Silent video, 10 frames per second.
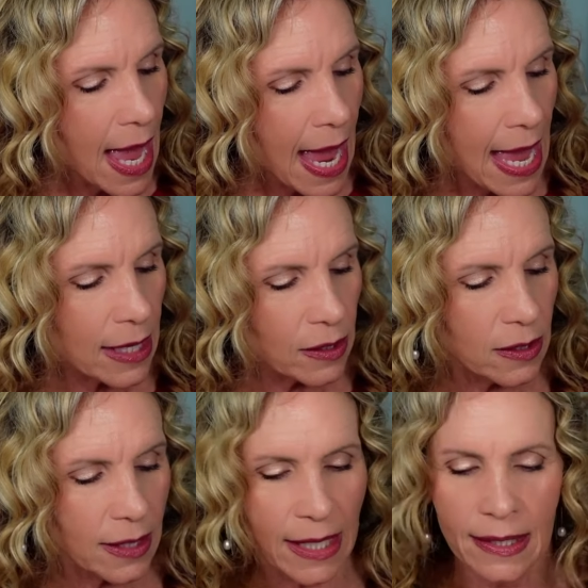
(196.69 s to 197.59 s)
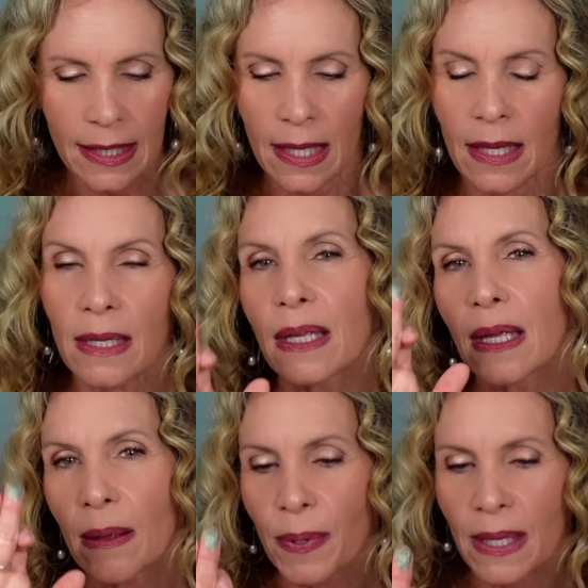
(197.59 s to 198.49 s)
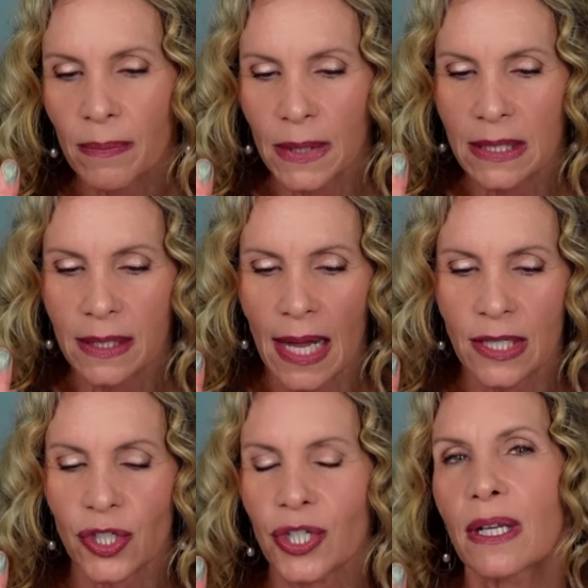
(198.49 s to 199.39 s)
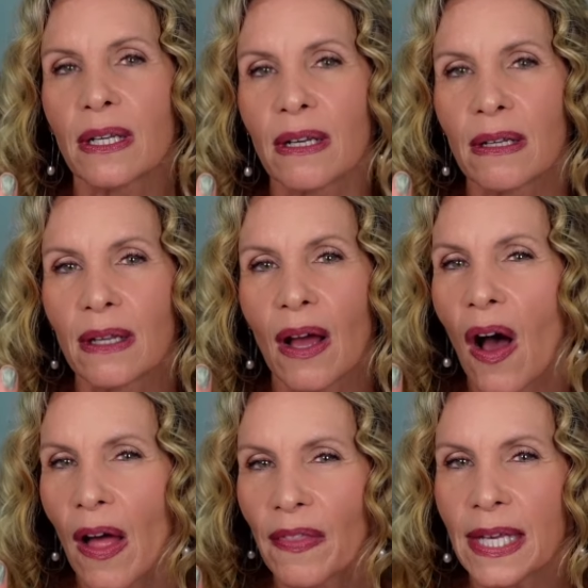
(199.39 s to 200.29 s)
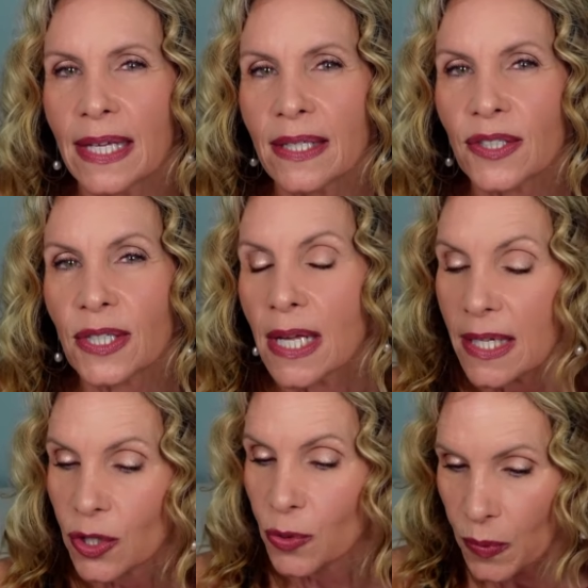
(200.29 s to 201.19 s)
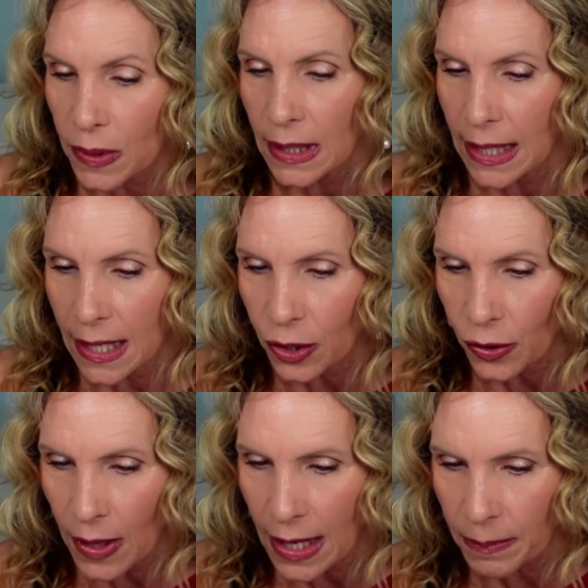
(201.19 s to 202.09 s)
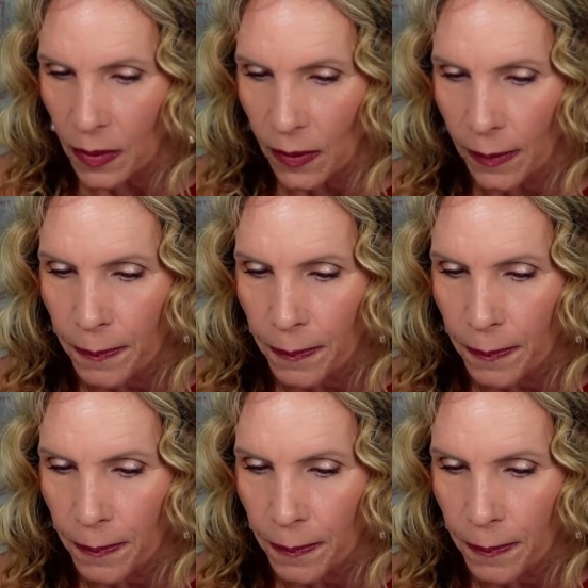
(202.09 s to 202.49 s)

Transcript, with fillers: And look at the pigmentation on these. It's really incredible.